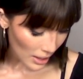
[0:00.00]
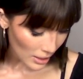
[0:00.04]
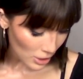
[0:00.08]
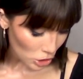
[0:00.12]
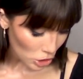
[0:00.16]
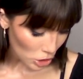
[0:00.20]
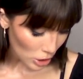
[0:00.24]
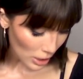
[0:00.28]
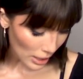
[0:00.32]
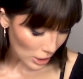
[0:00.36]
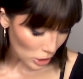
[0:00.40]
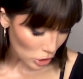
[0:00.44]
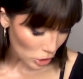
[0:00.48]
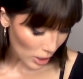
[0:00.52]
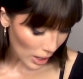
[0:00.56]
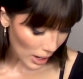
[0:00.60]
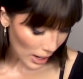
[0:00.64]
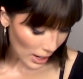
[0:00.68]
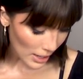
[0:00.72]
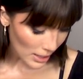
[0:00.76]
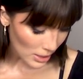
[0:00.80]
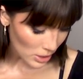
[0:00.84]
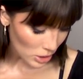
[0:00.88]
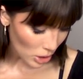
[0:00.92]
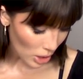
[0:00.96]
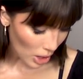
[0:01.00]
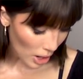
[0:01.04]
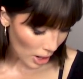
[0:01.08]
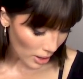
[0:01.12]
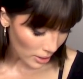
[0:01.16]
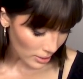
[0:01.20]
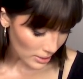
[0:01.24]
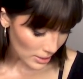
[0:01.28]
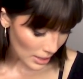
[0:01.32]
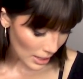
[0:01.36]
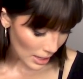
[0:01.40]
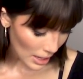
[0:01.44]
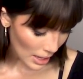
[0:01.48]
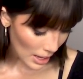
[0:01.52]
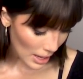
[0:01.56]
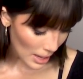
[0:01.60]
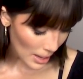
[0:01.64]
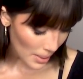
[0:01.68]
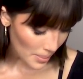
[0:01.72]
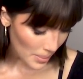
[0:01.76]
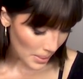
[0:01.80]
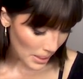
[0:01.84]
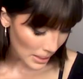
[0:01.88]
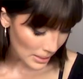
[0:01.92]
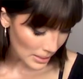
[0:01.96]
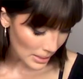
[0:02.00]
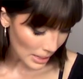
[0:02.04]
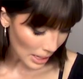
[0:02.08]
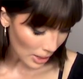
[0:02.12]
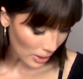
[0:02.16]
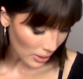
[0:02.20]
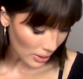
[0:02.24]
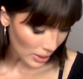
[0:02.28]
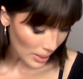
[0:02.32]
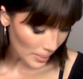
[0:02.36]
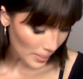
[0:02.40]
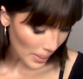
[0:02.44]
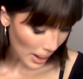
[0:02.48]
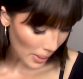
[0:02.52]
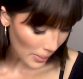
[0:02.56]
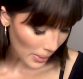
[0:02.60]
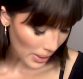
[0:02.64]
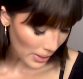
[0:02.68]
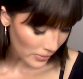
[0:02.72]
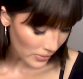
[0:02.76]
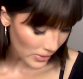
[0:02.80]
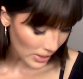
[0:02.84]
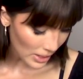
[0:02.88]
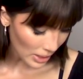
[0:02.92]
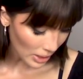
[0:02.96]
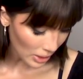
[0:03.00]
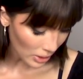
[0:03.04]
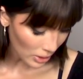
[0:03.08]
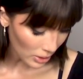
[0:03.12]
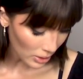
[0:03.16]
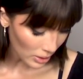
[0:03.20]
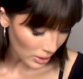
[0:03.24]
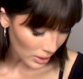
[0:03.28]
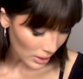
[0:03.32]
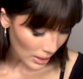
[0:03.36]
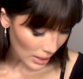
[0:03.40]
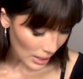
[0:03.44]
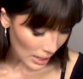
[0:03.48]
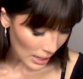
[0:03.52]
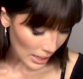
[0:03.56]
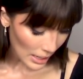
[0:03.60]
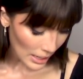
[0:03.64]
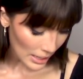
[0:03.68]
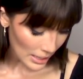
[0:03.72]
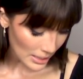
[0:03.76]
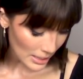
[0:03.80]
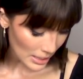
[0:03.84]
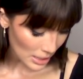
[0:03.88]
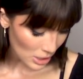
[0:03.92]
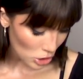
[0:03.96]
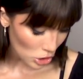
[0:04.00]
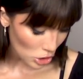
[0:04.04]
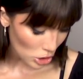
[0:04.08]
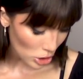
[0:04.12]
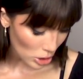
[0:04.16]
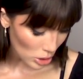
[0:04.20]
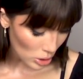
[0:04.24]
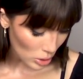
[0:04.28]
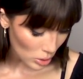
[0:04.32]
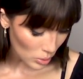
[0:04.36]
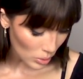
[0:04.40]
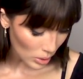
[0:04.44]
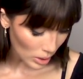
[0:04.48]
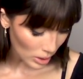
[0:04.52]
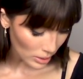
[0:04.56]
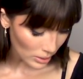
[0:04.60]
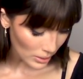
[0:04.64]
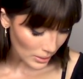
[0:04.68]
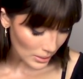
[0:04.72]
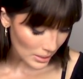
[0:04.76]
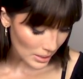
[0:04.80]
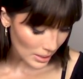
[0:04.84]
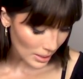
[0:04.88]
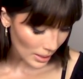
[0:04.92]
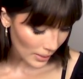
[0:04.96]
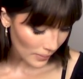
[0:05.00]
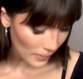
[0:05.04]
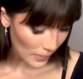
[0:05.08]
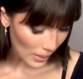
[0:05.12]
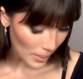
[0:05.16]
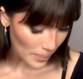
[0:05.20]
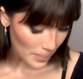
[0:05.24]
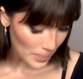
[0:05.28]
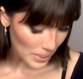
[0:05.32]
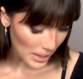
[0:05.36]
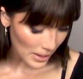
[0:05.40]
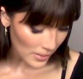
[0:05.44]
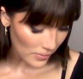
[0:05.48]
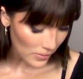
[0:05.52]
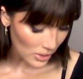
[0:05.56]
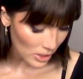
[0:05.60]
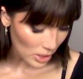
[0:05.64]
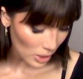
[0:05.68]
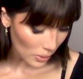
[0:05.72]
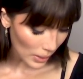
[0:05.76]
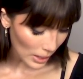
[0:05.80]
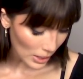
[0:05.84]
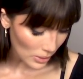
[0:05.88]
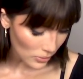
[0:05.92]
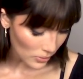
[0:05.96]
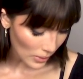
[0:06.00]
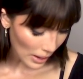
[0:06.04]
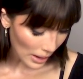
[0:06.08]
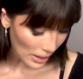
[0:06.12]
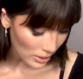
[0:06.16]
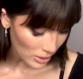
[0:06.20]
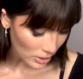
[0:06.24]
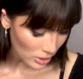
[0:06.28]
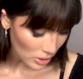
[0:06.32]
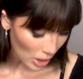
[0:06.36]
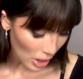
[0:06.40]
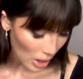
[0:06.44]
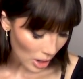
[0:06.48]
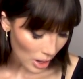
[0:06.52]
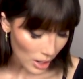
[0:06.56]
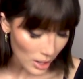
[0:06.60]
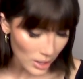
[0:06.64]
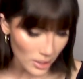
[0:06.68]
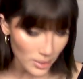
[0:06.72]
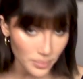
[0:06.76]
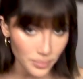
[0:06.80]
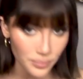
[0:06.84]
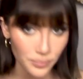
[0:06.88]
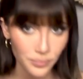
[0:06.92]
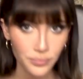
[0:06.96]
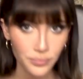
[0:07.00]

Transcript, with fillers: Should I try and talk to him and tell him how I feel? Is it too early to give up, even though I'd rather not?